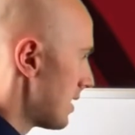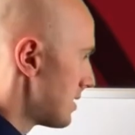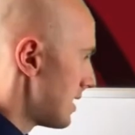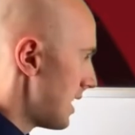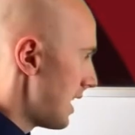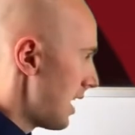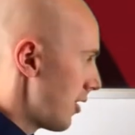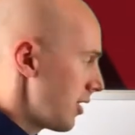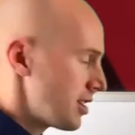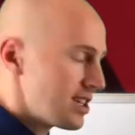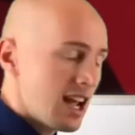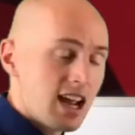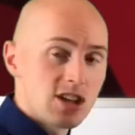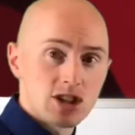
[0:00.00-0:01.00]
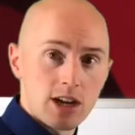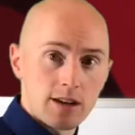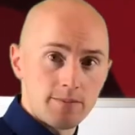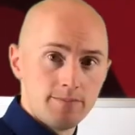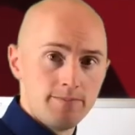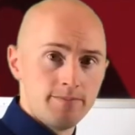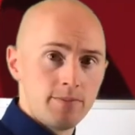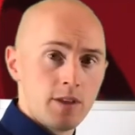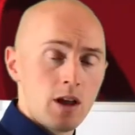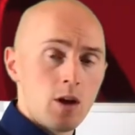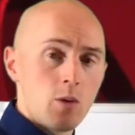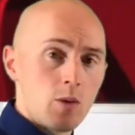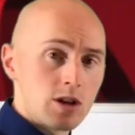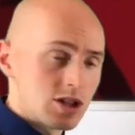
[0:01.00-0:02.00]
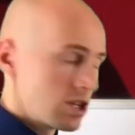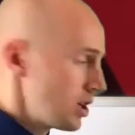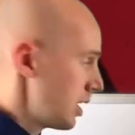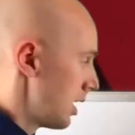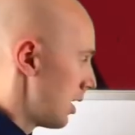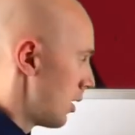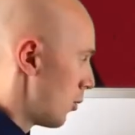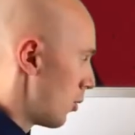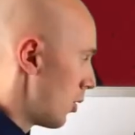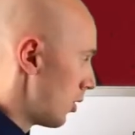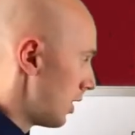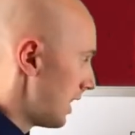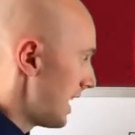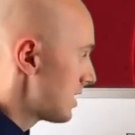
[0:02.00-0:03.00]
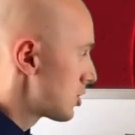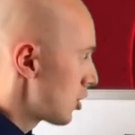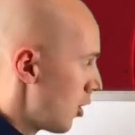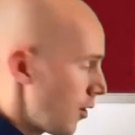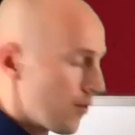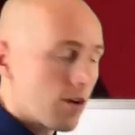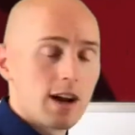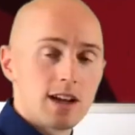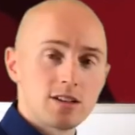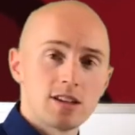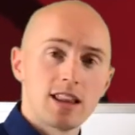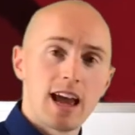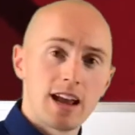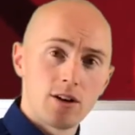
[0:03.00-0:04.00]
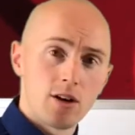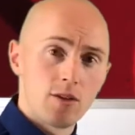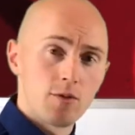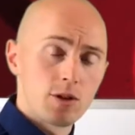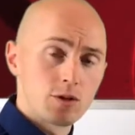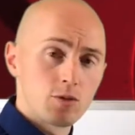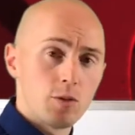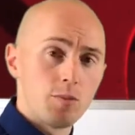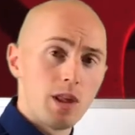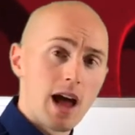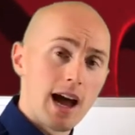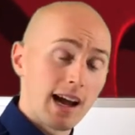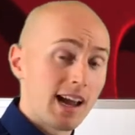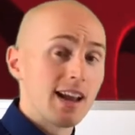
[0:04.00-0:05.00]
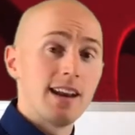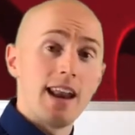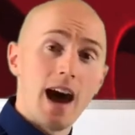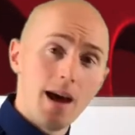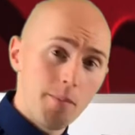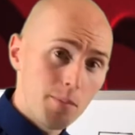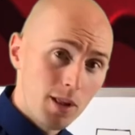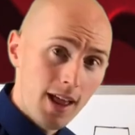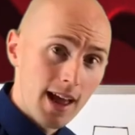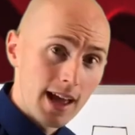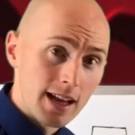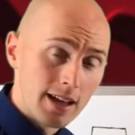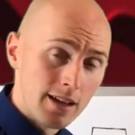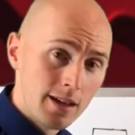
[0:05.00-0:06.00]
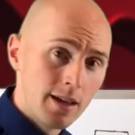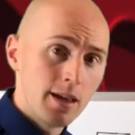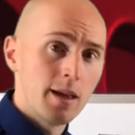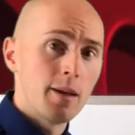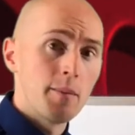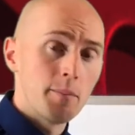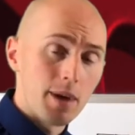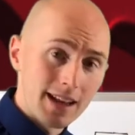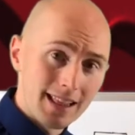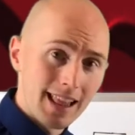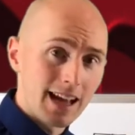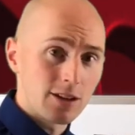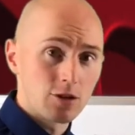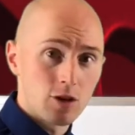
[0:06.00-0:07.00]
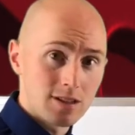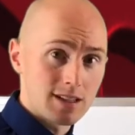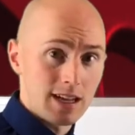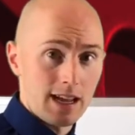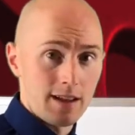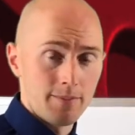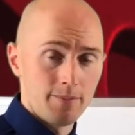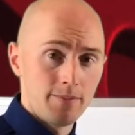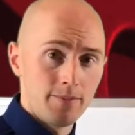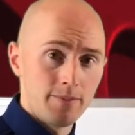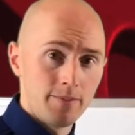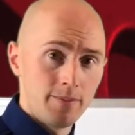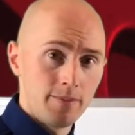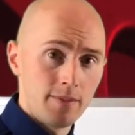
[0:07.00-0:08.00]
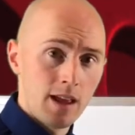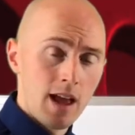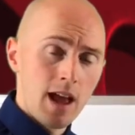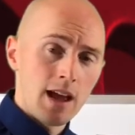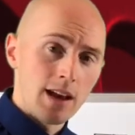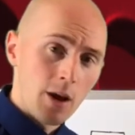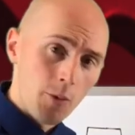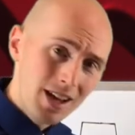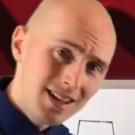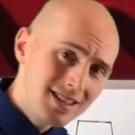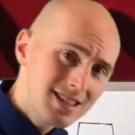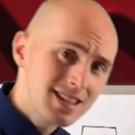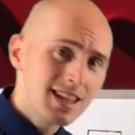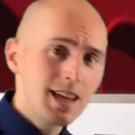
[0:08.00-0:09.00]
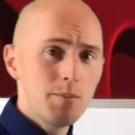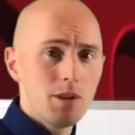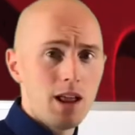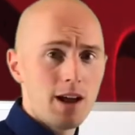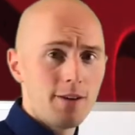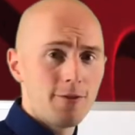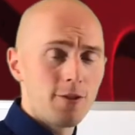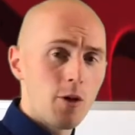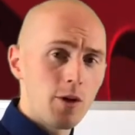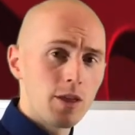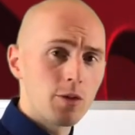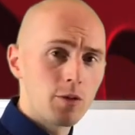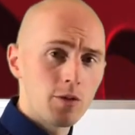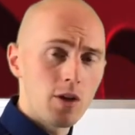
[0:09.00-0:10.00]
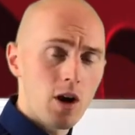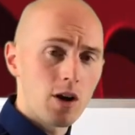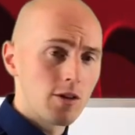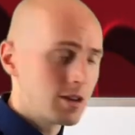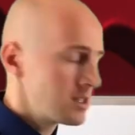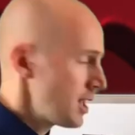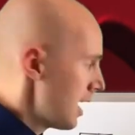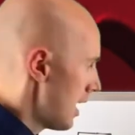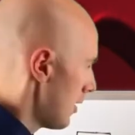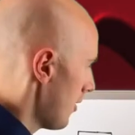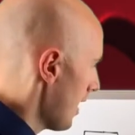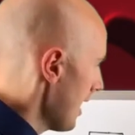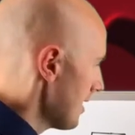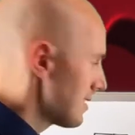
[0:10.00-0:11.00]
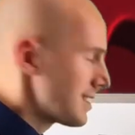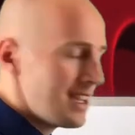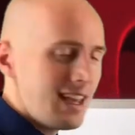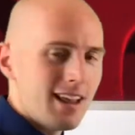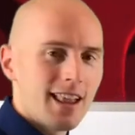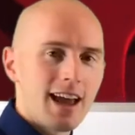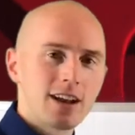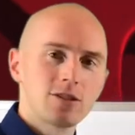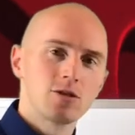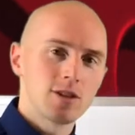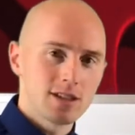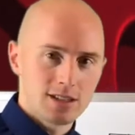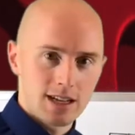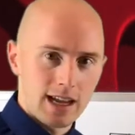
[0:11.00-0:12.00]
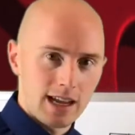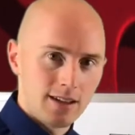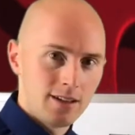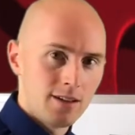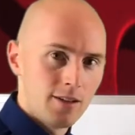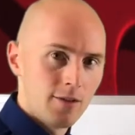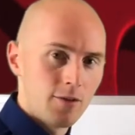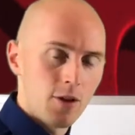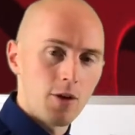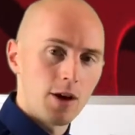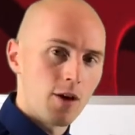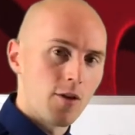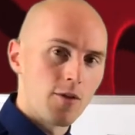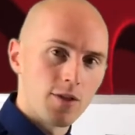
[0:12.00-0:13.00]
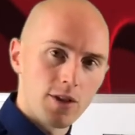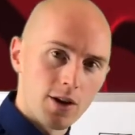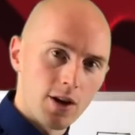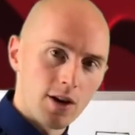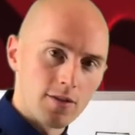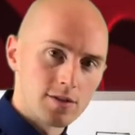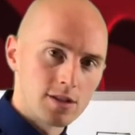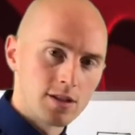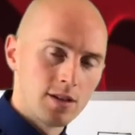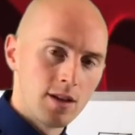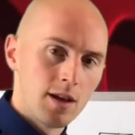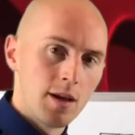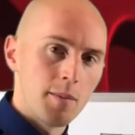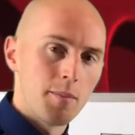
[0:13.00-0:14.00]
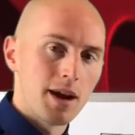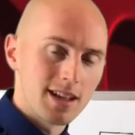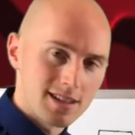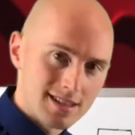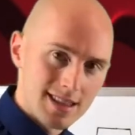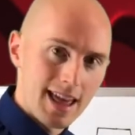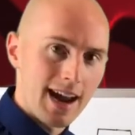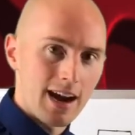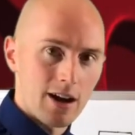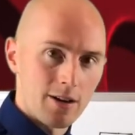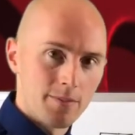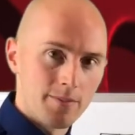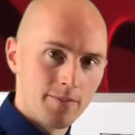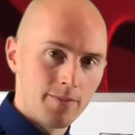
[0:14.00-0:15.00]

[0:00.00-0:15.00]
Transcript: is the irritation which will leach over into that nerve, which will block not blood, but electricity. Now we can see blood flowing through the arteries. You can't see electricity flowing over the nerves, but it's there.